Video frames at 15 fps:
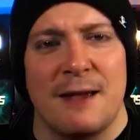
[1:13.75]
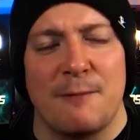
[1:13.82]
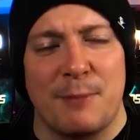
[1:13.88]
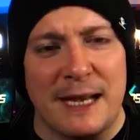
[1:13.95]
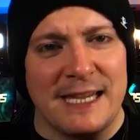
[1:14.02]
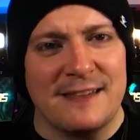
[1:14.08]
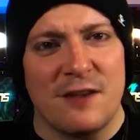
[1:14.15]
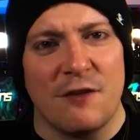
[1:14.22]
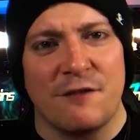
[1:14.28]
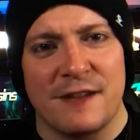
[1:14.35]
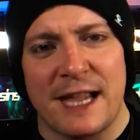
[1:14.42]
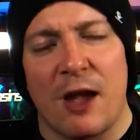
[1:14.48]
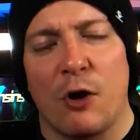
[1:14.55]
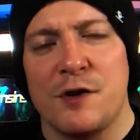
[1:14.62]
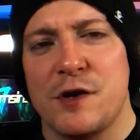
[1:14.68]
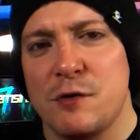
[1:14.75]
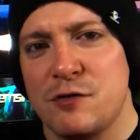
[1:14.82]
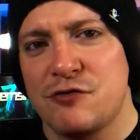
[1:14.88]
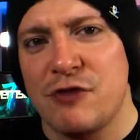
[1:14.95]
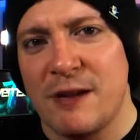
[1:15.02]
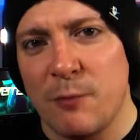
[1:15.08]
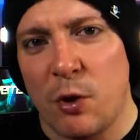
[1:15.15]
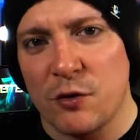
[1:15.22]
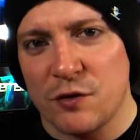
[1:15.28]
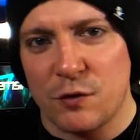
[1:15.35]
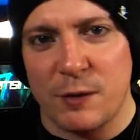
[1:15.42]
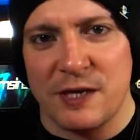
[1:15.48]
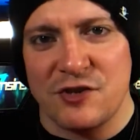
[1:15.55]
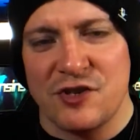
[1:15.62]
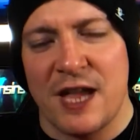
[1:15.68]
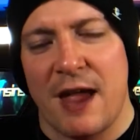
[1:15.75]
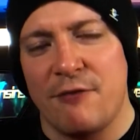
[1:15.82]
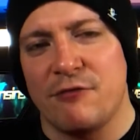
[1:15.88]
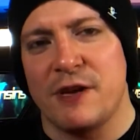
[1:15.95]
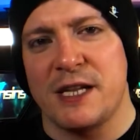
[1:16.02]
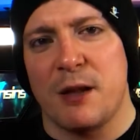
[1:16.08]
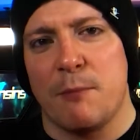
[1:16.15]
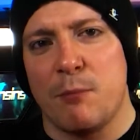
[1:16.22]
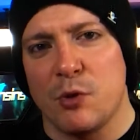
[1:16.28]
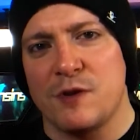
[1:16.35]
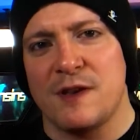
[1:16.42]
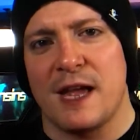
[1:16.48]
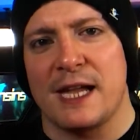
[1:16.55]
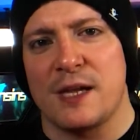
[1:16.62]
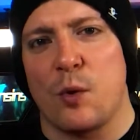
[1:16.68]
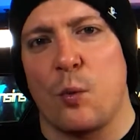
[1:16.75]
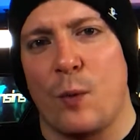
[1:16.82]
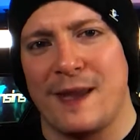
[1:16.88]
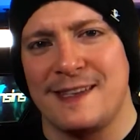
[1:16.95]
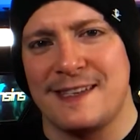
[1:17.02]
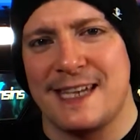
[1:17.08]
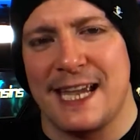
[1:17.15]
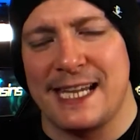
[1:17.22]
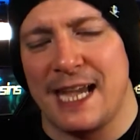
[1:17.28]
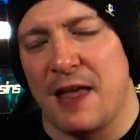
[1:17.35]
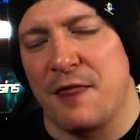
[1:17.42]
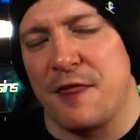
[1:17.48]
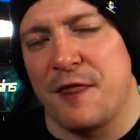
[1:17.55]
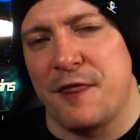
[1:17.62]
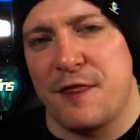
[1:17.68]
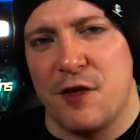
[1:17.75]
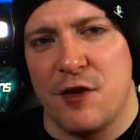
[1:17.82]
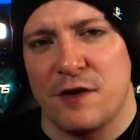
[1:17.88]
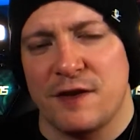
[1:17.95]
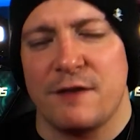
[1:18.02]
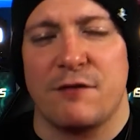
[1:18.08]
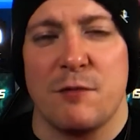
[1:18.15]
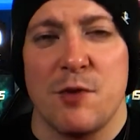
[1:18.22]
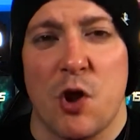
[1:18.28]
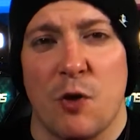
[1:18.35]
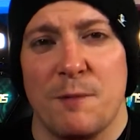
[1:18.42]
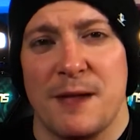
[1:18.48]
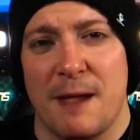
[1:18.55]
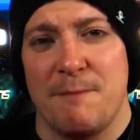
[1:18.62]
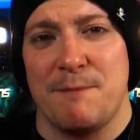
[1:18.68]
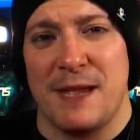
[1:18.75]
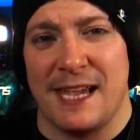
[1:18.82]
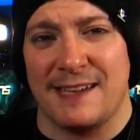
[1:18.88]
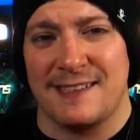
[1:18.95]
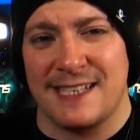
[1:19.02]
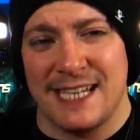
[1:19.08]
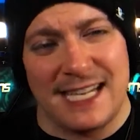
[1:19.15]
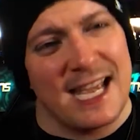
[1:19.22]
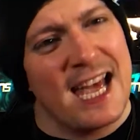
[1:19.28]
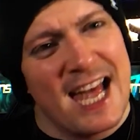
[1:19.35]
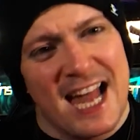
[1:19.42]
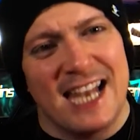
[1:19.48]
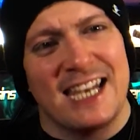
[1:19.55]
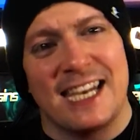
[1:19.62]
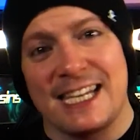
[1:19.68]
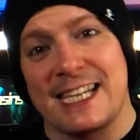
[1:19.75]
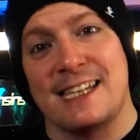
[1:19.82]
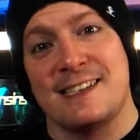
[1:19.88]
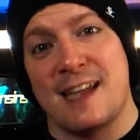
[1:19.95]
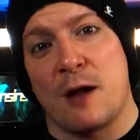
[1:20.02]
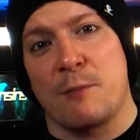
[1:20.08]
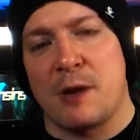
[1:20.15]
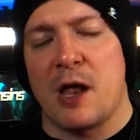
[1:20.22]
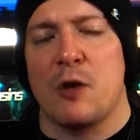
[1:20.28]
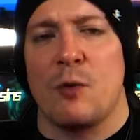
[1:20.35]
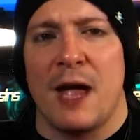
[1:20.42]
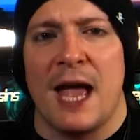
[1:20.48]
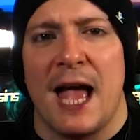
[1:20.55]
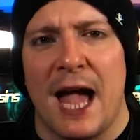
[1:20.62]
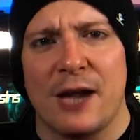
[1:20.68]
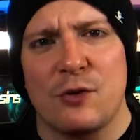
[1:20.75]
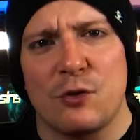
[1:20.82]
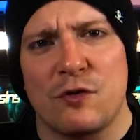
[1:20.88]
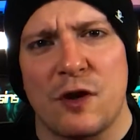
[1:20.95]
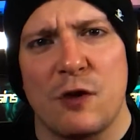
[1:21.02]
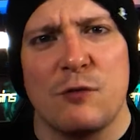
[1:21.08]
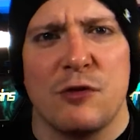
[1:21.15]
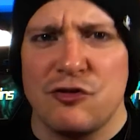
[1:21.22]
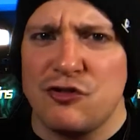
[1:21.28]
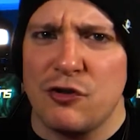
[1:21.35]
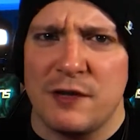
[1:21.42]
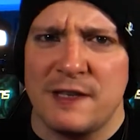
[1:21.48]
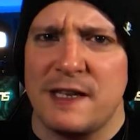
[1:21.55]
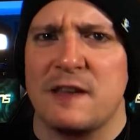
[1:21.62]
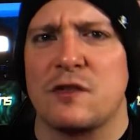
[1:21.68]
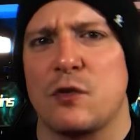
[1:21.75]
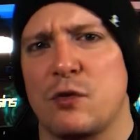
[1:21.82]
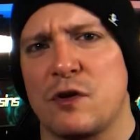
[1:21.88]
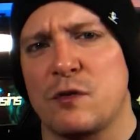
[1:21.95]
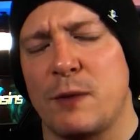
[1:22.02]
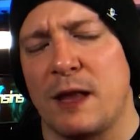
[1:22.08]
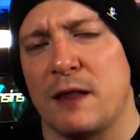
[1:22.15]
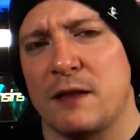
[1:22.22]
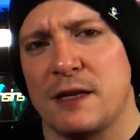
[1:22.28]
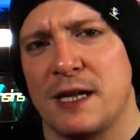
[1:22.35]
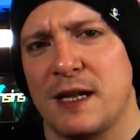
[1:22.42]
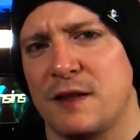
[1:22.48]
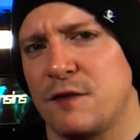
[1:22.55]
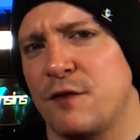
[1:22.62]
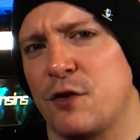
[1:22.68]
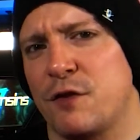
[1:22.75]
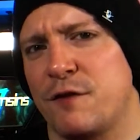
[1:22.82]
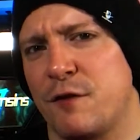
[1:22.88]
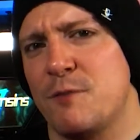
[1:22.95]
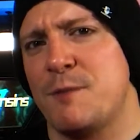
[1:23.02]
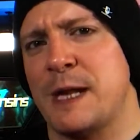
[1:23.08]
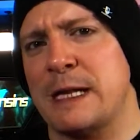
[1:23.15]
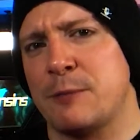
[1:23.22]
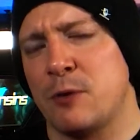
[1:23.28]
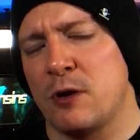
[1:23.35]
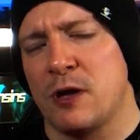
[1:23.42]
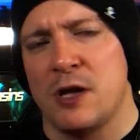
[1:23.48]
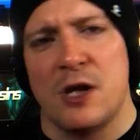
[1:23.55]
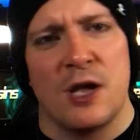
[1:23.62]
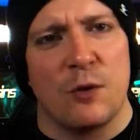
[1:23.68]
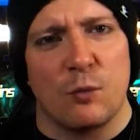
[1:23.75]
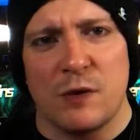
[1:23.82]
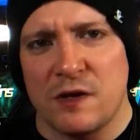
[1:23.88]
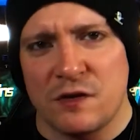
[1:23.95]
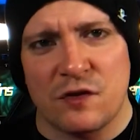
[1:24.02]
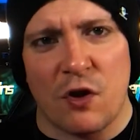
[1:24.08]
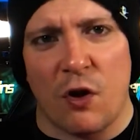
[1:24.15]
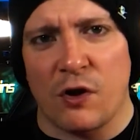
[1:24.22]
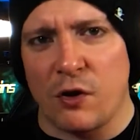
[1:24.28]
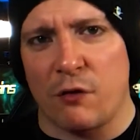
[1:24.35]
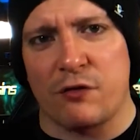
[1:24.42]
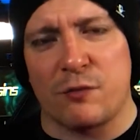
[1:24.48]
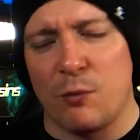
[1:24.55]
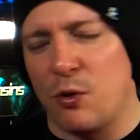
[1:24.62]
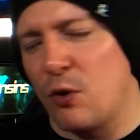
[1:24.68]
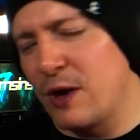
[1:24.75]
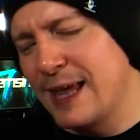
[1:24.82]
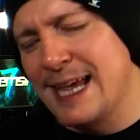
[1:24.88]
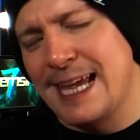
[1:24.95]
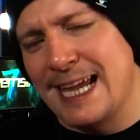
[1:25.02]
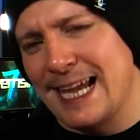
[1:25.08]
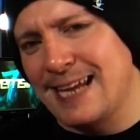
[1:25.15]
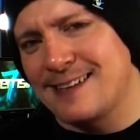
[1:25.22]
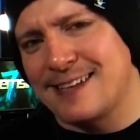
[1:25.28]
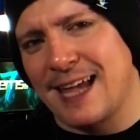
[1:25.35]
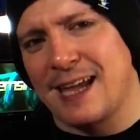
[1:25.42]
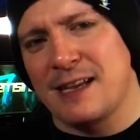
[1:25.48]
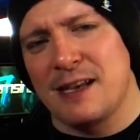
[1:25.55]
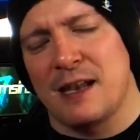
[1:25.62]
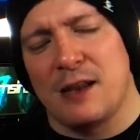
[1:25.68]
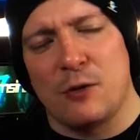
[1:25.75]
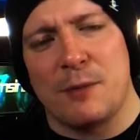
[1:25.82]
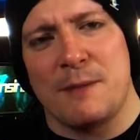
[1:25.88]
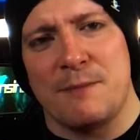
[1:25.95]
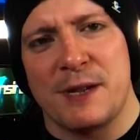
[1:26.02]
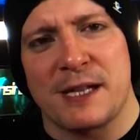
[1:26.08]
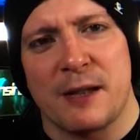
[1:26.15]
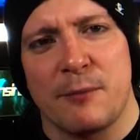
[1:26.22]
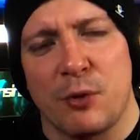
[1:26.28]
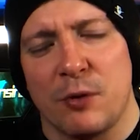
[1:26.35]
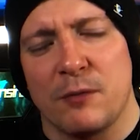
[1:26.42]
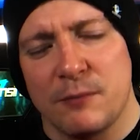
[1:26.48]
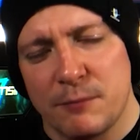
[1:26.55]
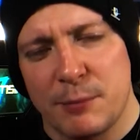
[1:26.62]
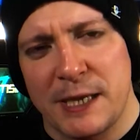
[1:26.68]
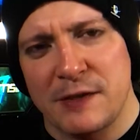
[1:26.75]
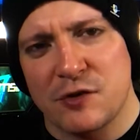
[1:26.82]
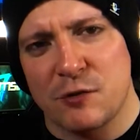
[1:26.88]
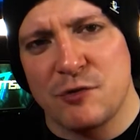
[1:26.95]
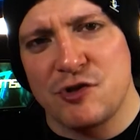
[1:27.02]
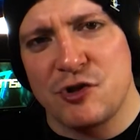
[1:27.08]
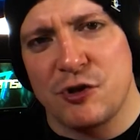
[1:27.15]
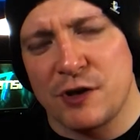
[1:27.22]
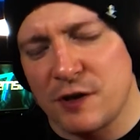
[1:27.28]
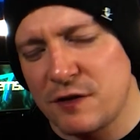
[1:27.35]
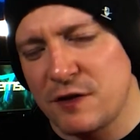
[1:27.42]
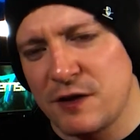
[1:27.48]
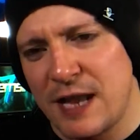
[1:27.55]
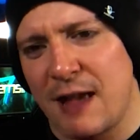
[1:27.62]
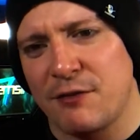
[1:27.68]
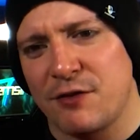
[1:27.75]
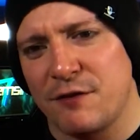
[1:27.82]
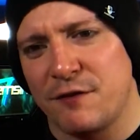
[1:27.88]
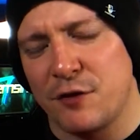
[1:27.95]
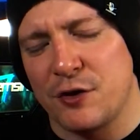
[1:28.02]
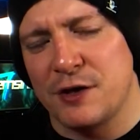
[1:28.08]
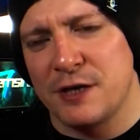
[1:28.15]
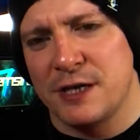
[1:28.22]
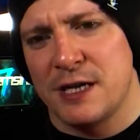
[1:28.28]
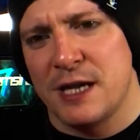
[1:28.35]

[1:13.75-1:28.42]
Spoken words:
Please don't forget, I do stream on Twitch every Monday, Wednesday and Thursday from 9 PM BST. Link is down below. And also join the Discord as well. It's full of fun people. We're starting off small. It's getting a little bit bigger, but please come and join us and have some fun.